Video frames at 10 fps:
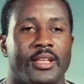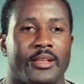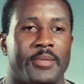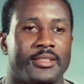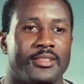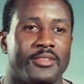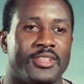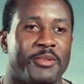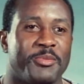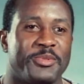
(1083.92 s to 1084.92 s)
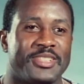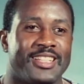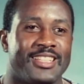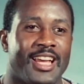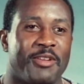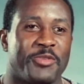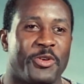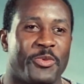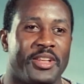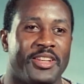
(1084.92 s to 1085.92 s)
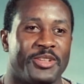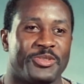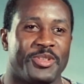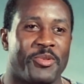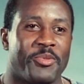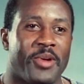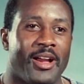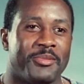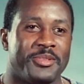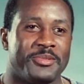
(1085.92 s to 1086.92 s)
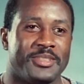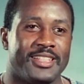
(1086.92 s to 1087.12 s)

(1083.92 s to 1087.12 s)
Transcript: think of myself 70% of the time I'm going to win those with no problem.